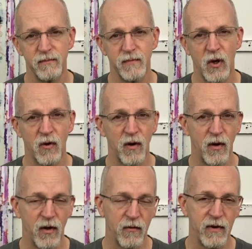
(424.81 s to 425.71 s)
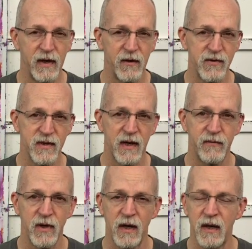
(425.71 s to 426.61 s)
or other videos that
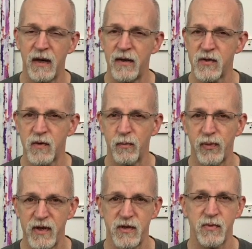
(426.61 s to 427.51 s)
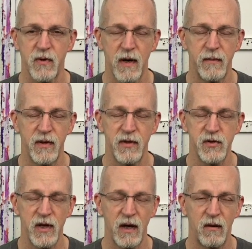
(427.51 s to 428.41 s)
I've done and this one, please subscribe to the
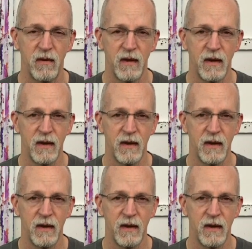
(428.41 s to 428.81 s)
channel.